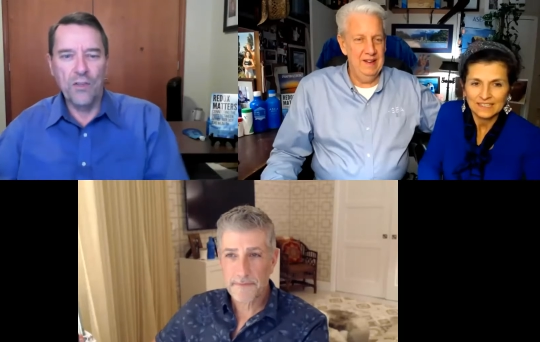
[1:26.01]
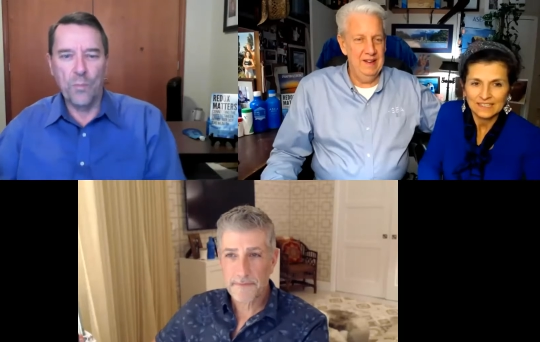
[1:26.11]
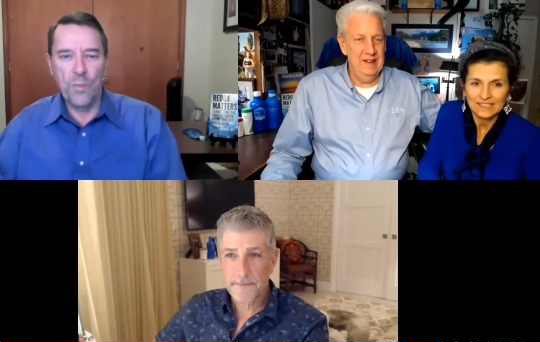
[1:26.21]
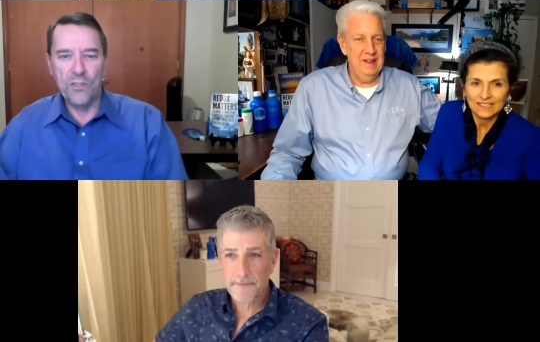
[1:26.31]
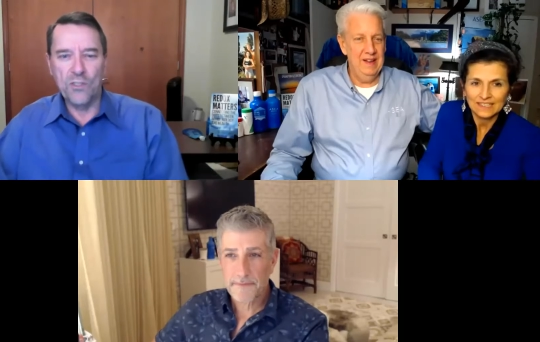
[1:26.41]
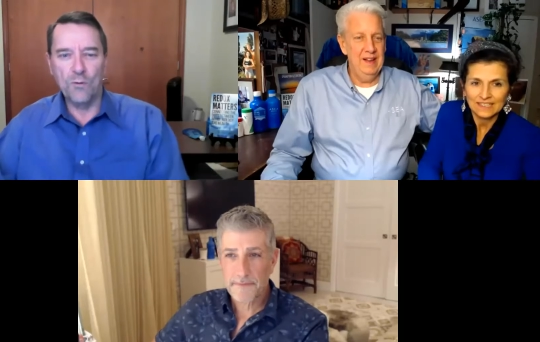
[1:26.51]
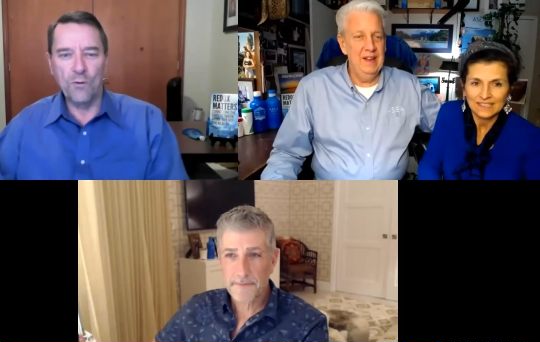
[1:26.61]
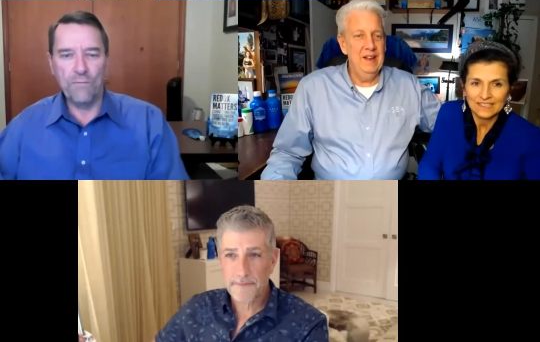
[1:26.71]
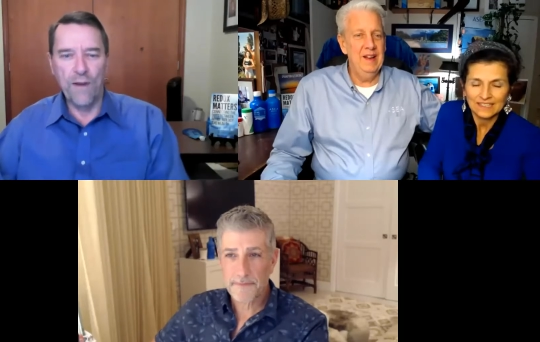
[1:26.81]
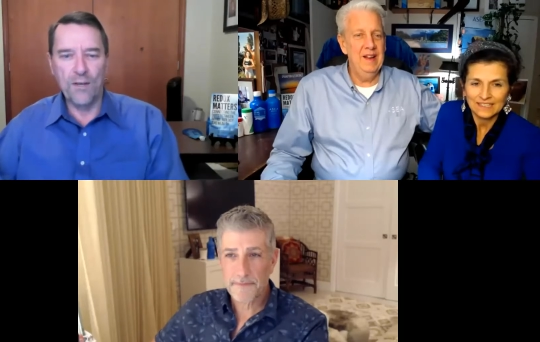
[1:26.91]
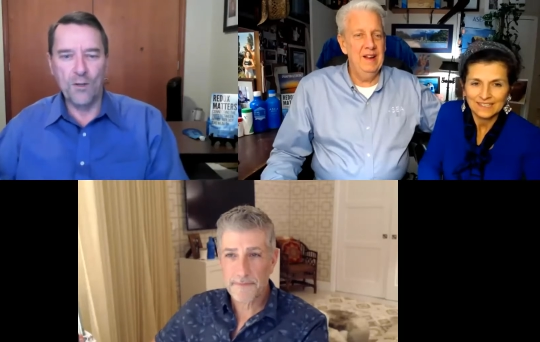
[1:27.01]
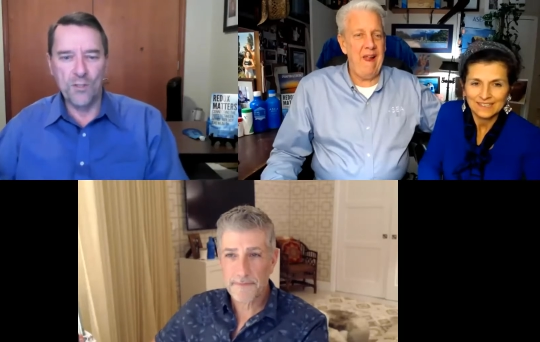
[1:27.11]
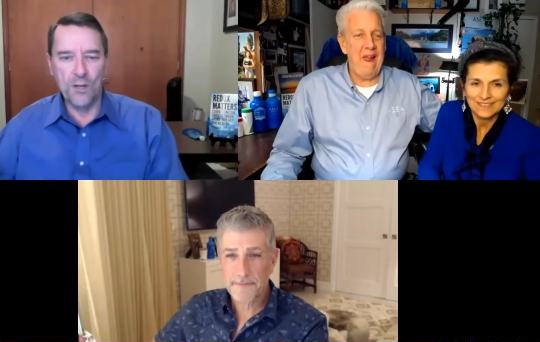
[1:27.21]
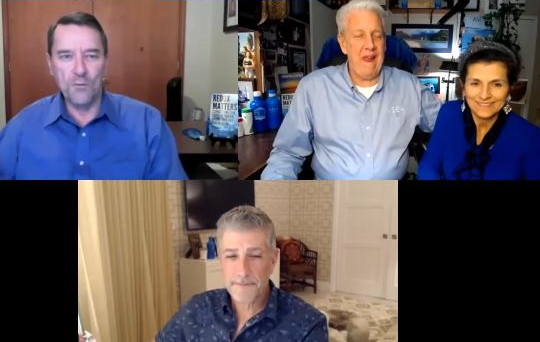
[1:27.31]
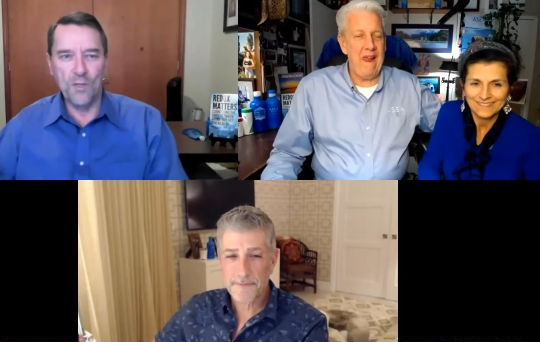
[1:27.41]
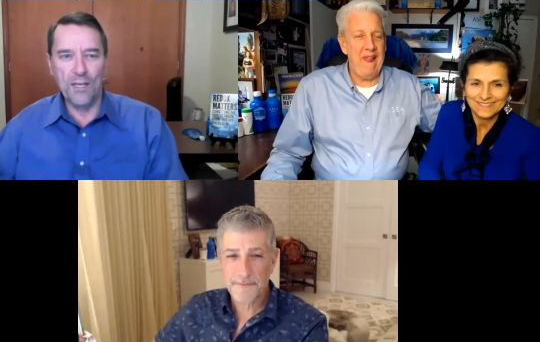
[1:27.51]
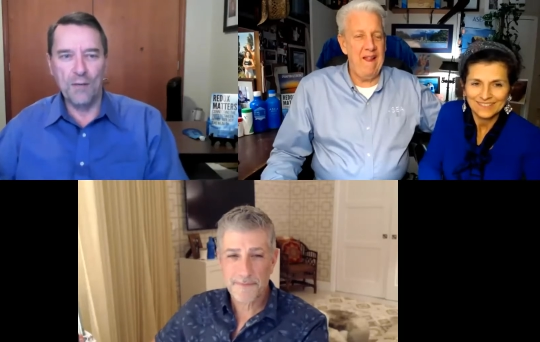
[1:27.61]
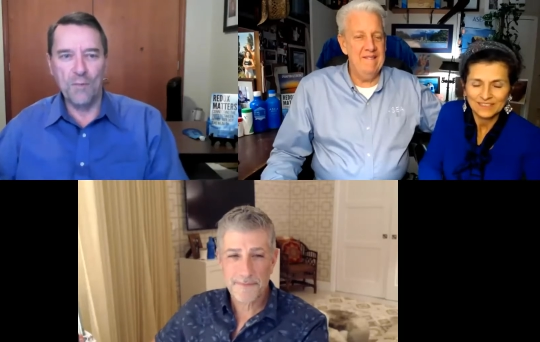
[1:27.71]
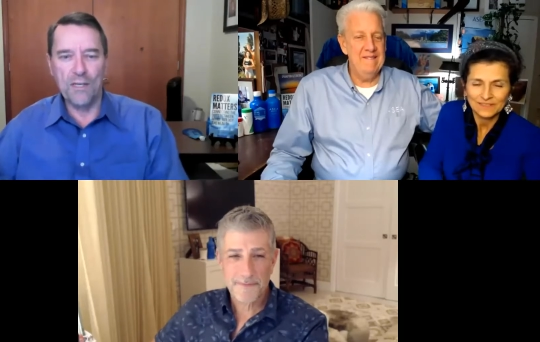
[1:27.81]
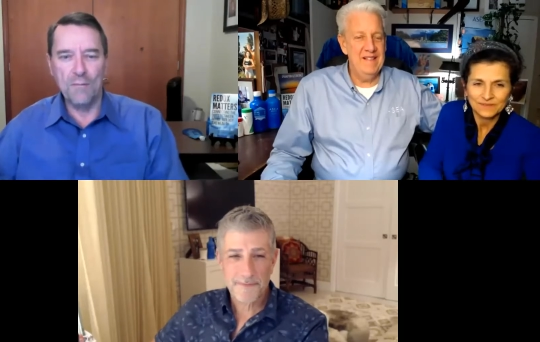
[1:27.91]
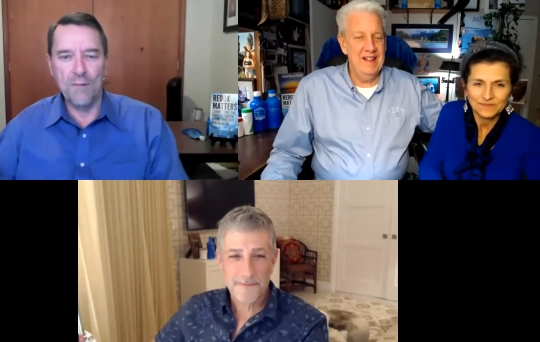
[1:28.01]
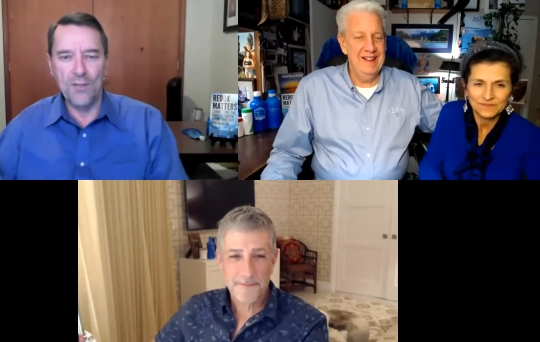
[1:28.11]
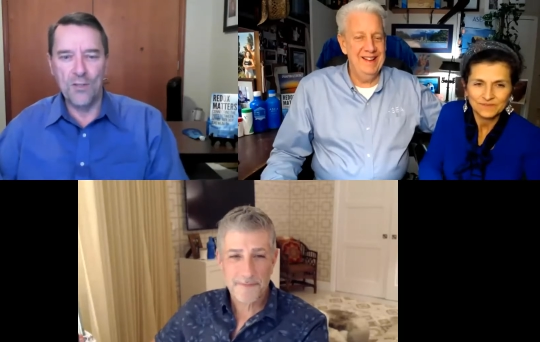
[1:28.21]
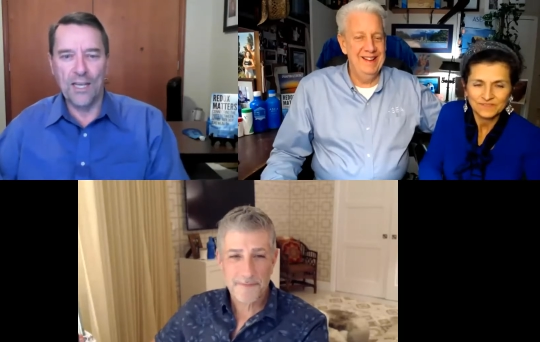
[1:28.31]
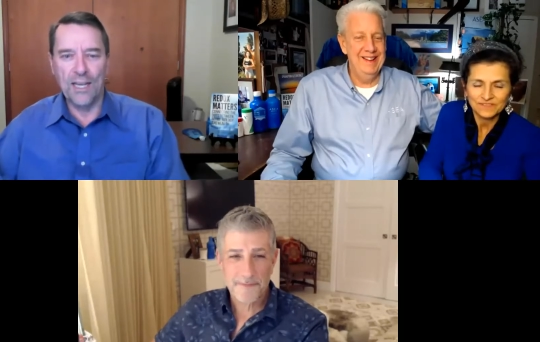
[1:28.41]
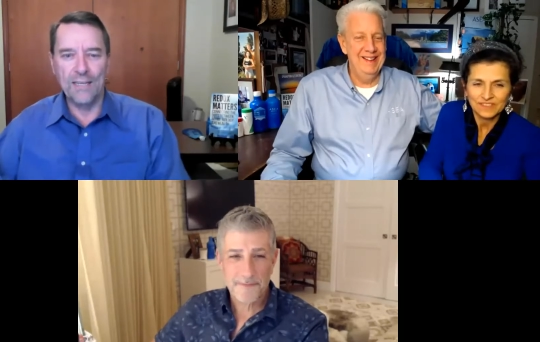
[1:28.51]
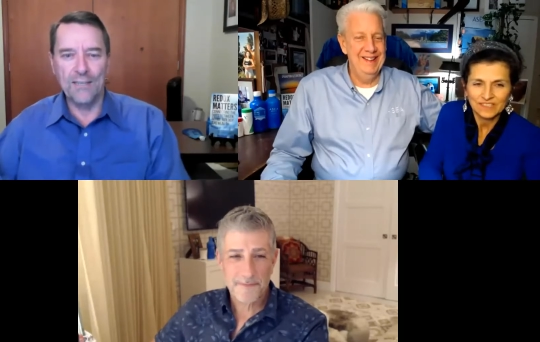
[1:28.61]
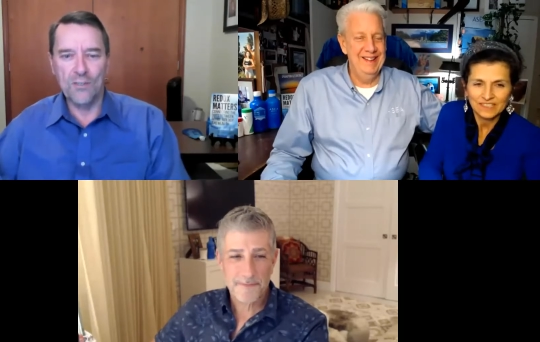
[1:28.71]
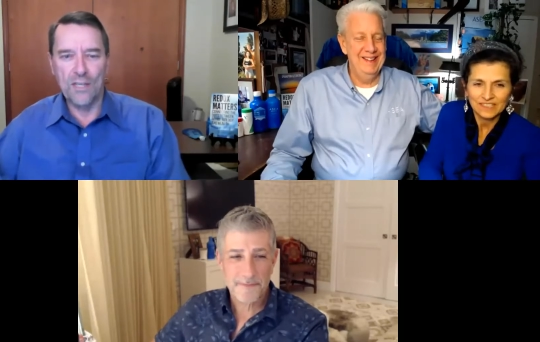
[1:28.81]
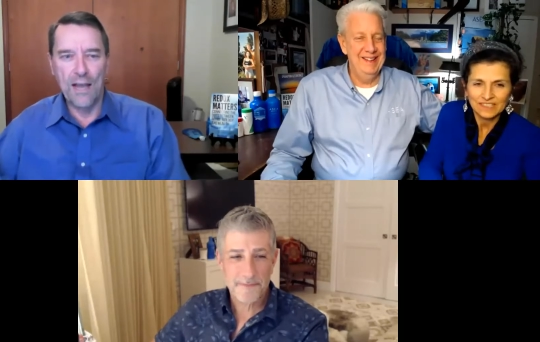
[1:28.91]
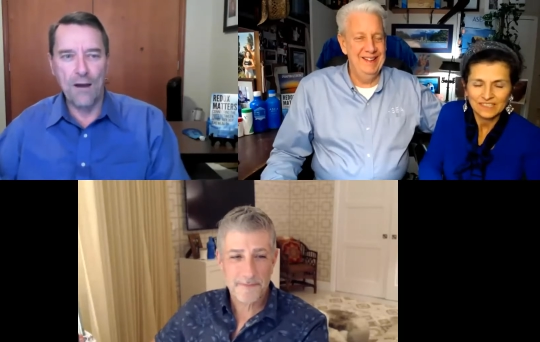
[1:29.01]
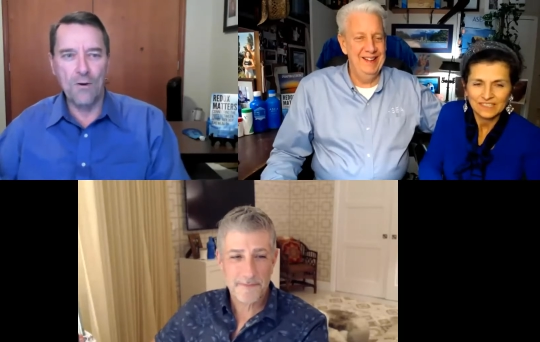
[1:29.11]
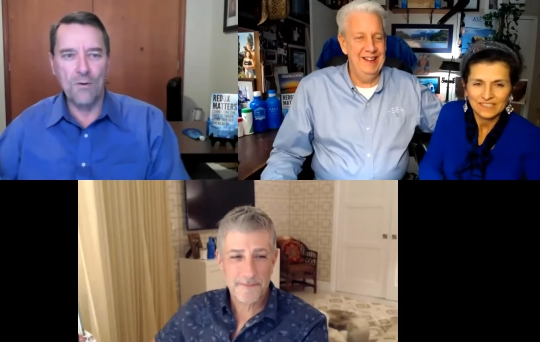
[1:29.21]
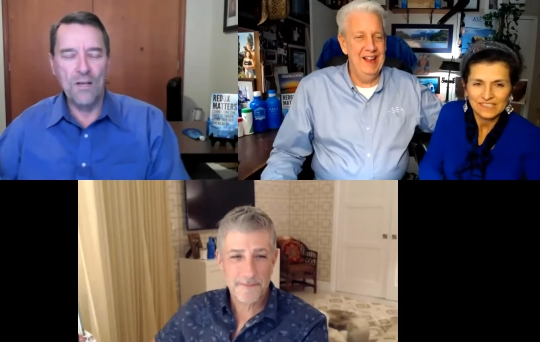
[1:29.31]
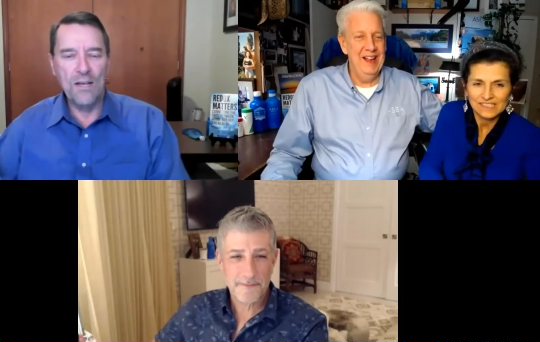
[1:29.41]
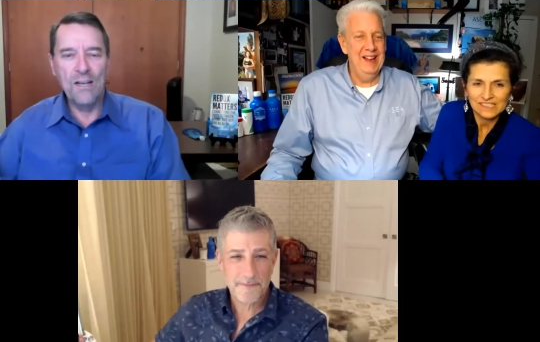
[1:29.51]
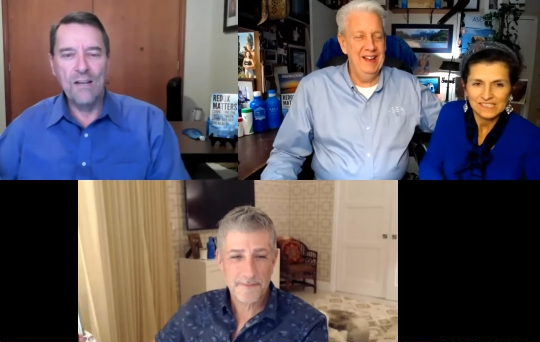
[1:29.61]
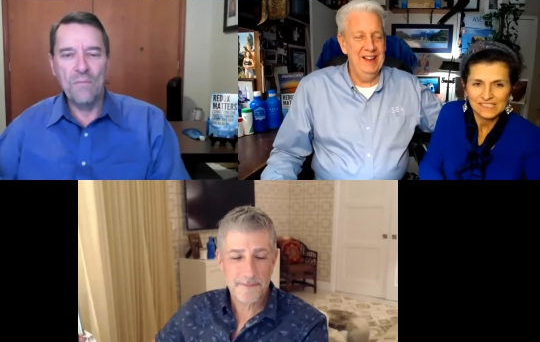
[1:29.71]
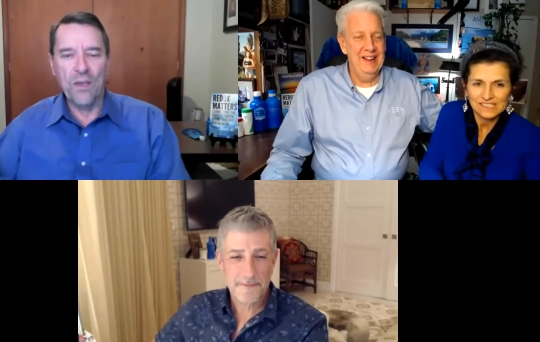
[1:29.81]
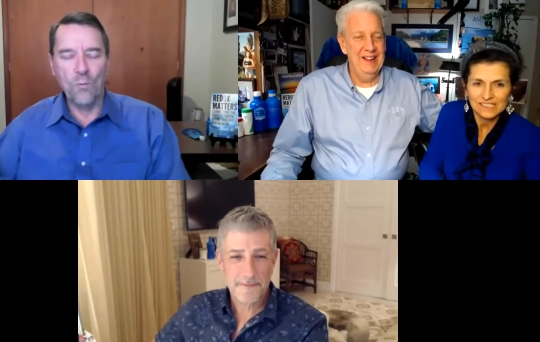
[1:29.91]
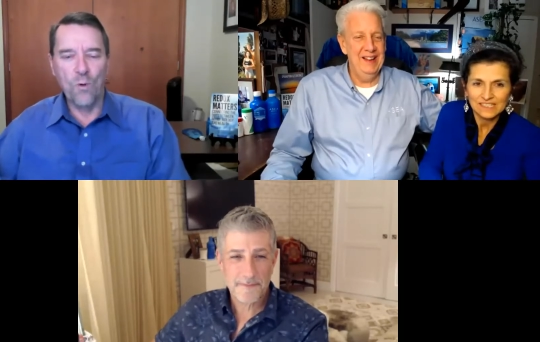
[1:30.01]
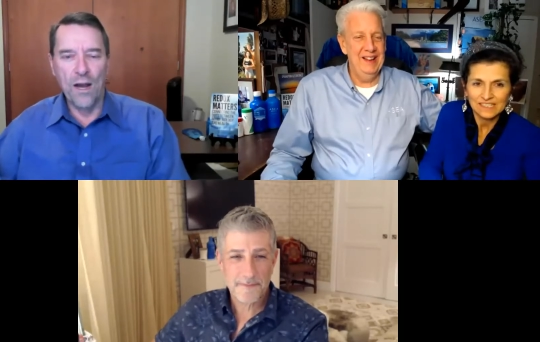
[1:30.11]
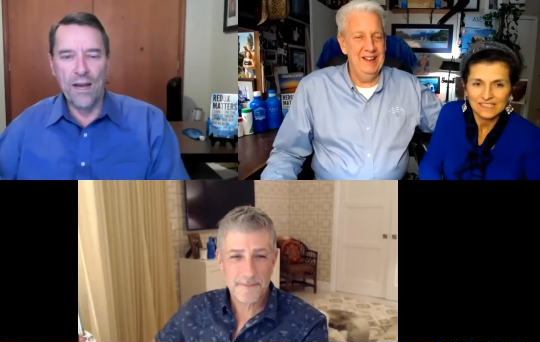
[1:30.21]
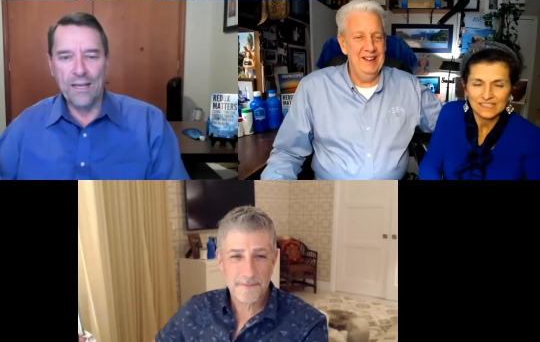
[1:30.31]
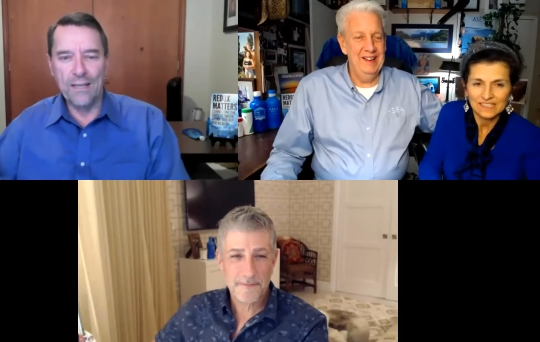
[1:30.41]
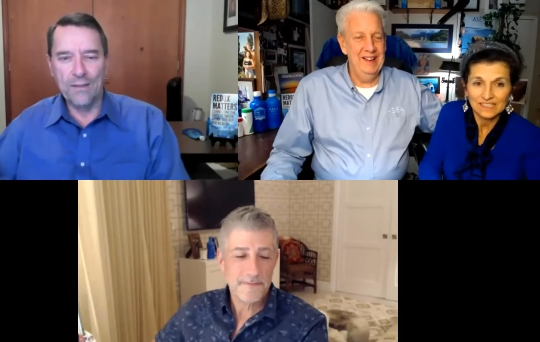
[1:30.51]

Speaker 1: the pits that we find ourselves in and become educated as to how and why